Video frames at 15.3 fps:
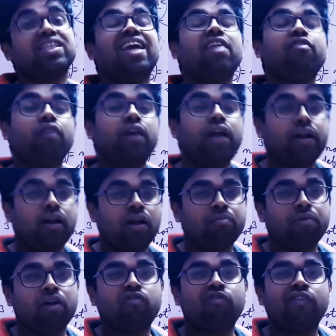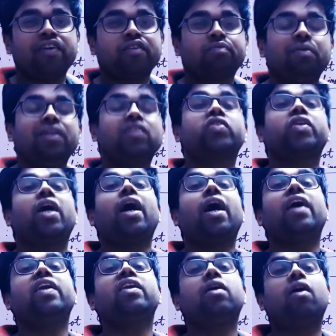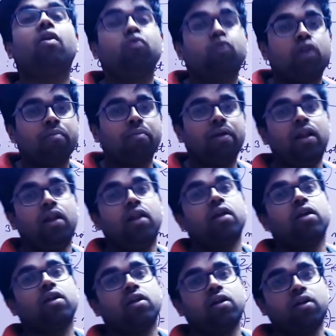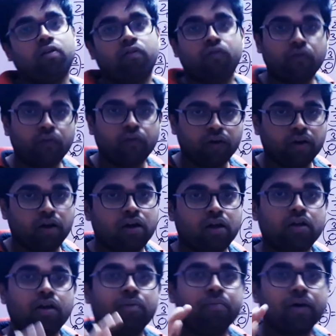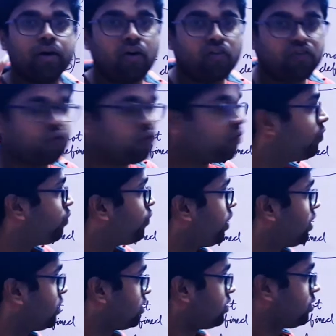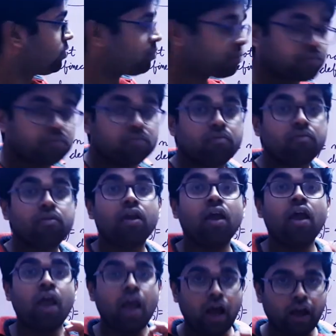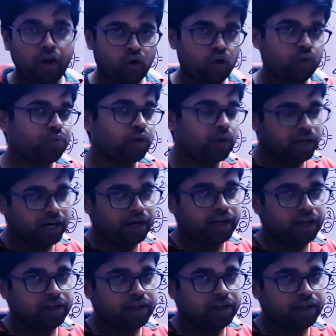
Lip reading: Infinite number of ways means uncountable number of ways. I hope you're getting